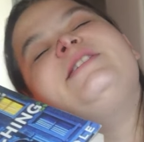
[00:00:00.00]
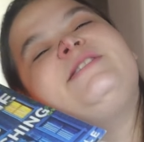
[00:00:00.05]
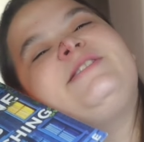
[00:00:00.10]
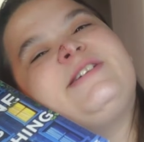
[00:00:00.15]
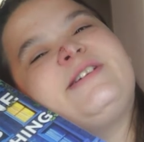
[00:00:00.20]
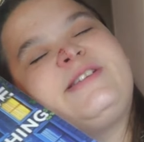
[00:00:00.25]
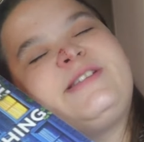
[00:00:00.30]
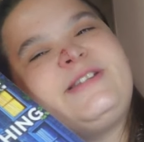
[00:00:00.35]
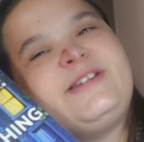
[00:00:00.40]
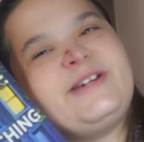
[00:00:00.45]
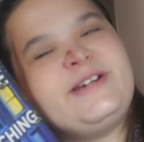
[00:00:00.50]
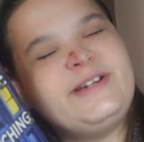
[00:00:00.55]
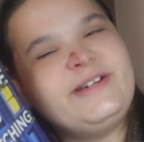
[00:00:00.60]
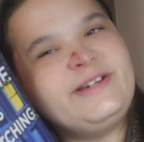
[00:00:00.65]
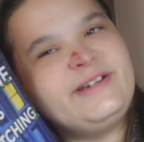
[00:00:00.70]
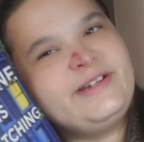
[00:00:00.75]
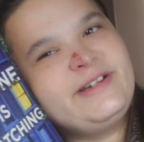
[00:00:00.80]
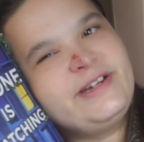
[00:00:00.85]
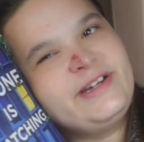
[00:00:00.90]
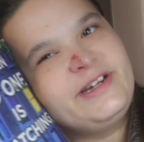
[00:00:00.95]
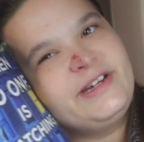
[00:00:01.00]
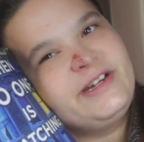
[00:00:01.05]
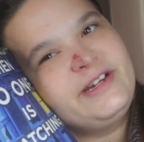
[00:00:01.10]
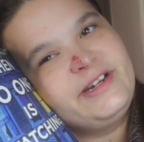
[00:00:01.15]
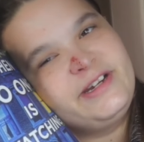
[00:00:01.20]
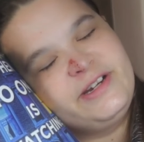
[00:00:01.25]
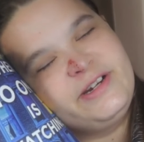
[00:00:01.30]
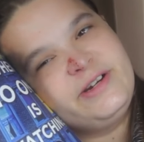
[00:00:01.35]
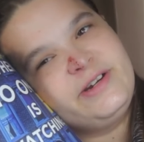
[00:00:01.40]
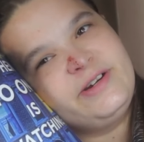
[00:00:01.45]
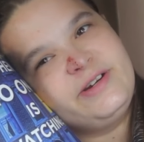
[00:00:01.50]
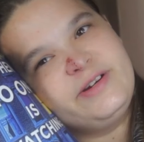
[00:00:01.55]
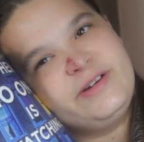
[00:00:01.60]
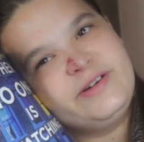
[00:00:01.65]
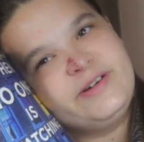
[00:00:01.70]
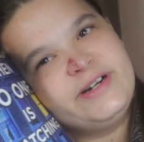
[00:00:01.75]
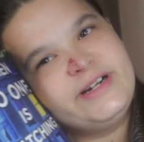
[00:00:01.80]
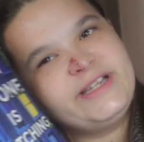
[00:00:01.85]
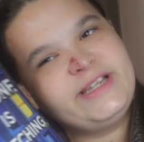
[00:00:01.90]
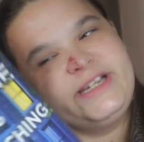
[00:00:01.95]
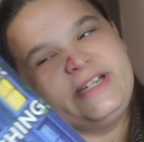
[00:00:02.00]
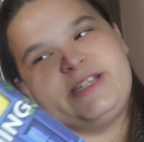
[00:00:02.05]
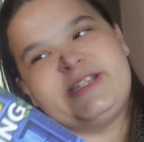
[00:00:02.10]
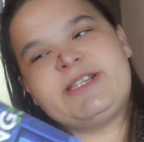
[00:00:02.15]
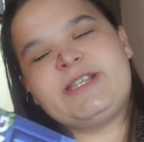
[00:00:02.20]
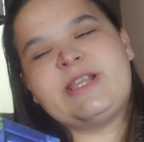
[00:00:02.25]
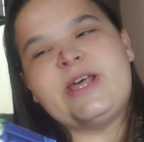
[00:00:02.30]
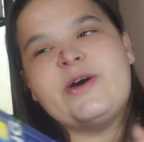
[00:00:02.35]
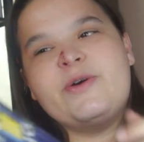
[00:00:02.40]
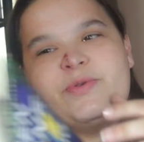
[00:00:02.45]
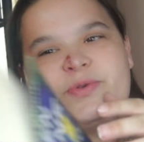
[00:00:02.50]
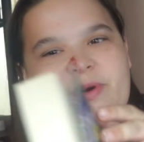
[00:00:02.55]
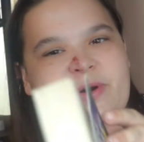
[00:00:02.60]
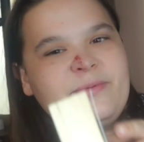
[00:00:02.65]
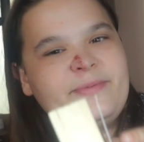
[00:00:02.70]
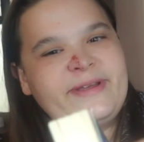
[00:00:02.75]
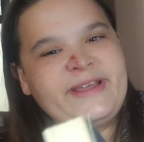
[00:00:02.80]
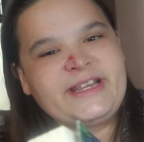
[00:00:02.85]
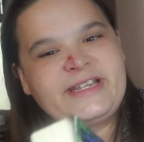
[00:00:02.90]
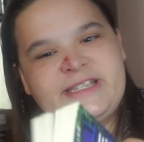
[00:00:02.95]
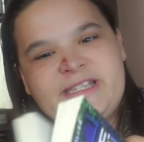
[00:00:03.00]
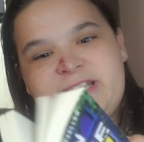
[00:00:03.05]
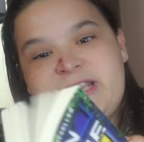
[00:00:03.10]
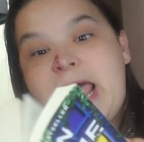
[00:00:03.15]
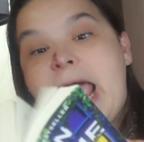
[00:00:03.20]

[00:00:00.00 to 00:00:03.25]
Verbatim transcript: just a really slow romance.